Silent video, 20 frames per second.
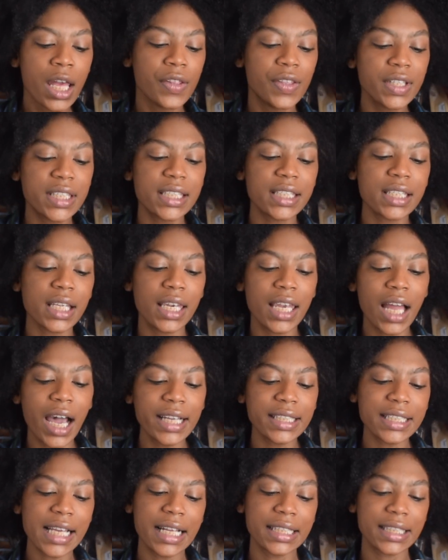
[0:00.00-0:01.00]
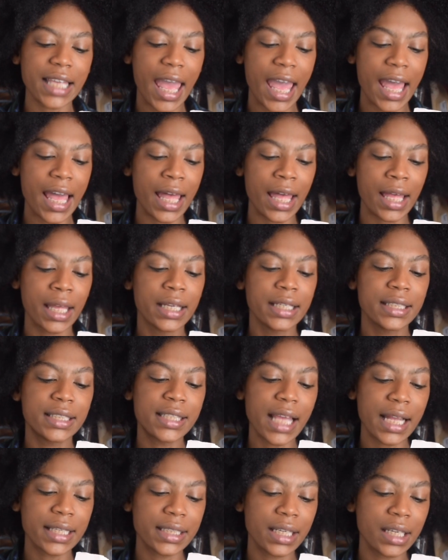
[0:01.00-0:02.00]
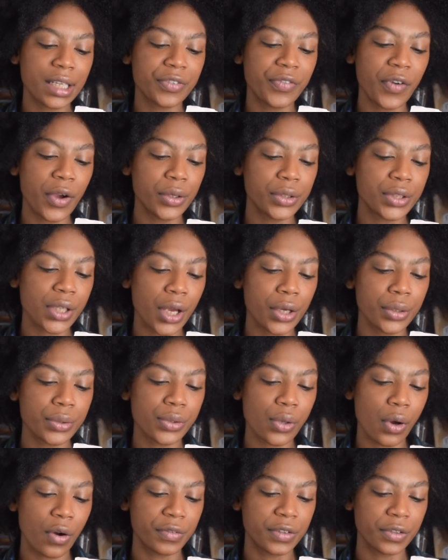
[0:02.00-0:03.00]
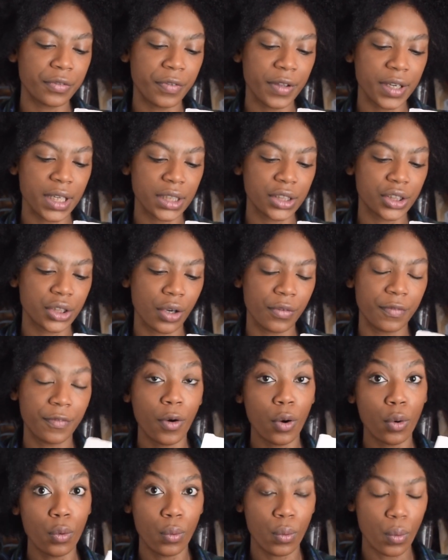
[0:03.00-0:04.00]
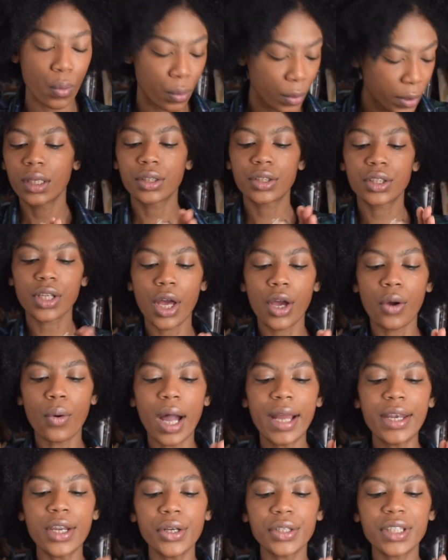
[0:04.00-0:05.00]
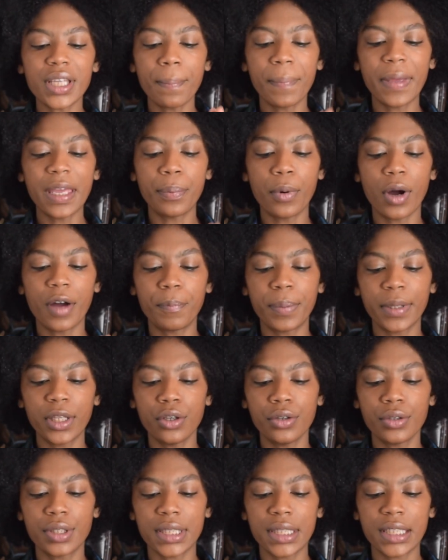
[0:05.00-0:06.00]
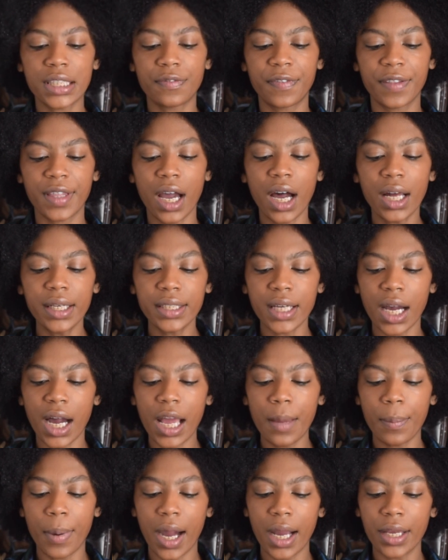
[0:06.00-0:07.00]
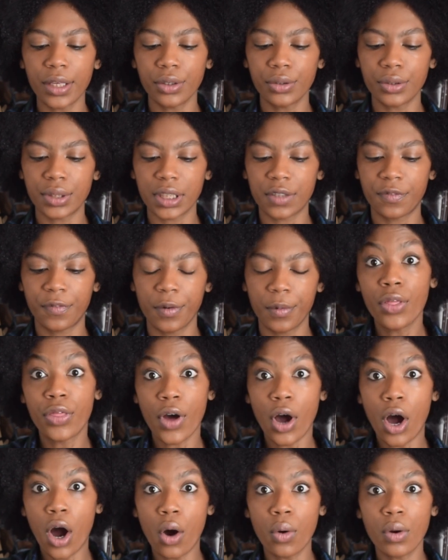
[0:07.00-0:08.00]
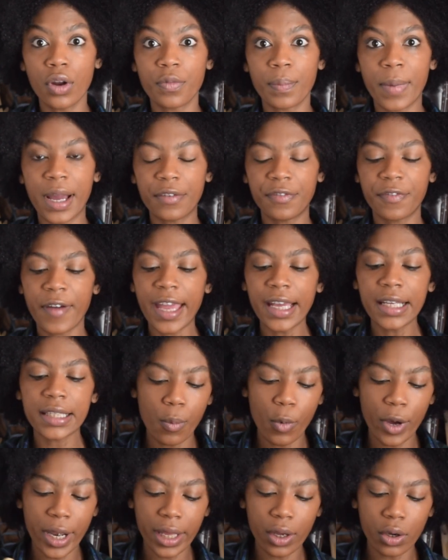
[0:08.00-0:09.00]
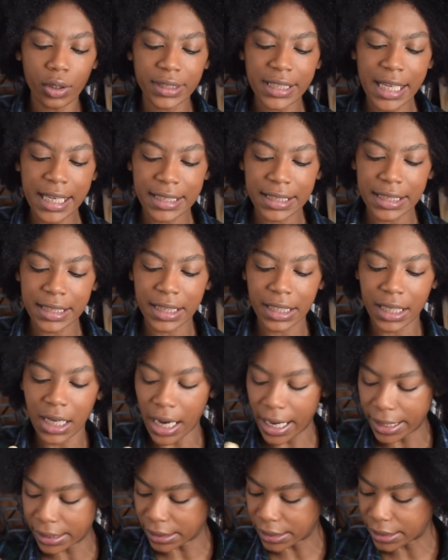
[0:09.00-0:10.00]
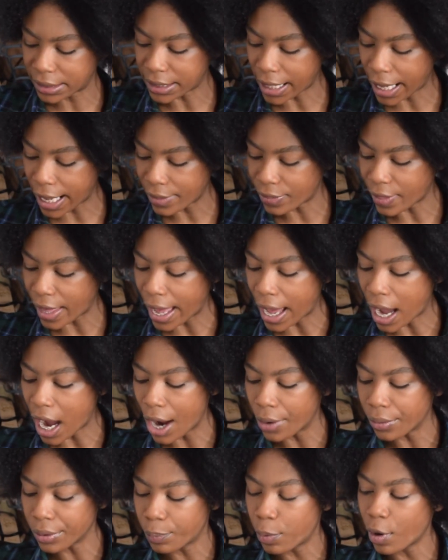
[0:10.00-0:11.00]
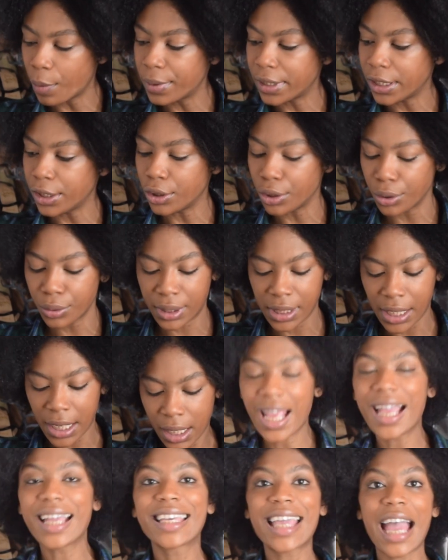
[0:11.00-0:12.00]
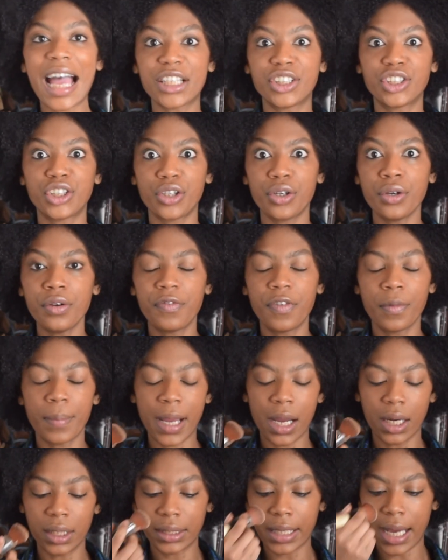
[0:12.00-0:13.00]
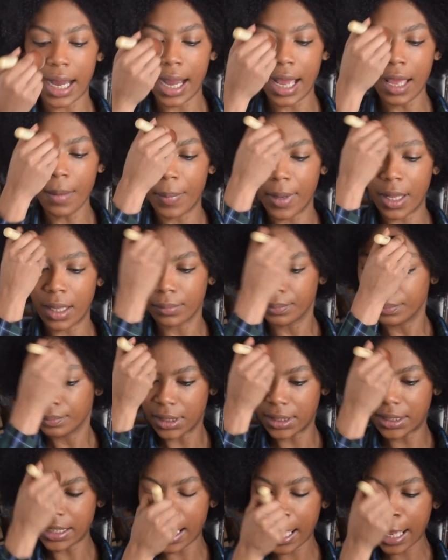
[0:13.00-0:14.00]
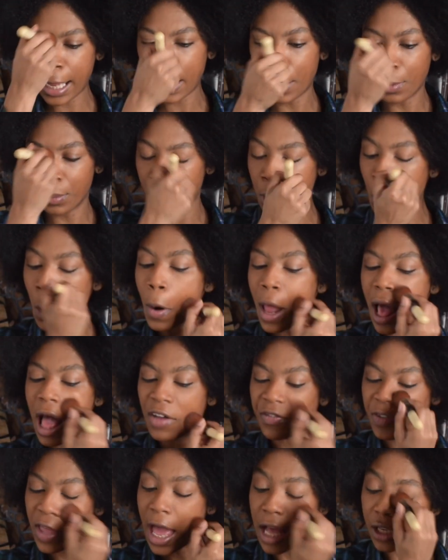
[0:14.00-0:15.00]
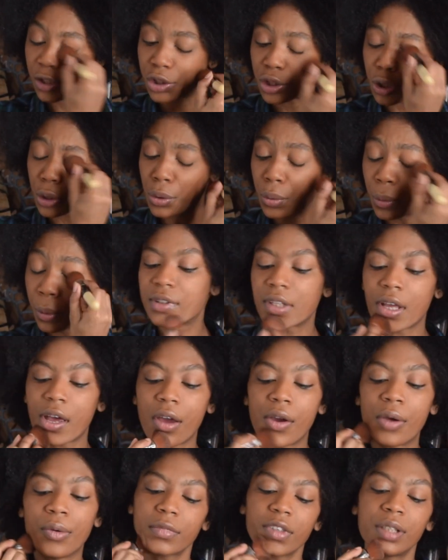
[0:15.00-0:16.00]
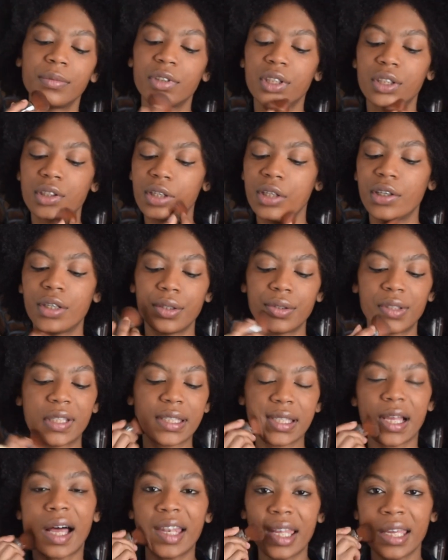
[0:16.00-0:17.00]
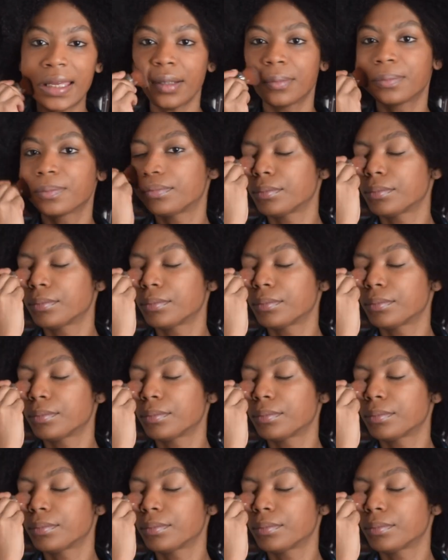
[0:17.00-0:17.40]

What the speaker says: This is a light, has air setting photo soft finish for all. So I know some people have been using this for their under eye, but I use this for the whole of my face. And when I got tested, the guy did say that I would probably use cashew for my under eye, but today we don't have cashew, so I'm just going to use this honey.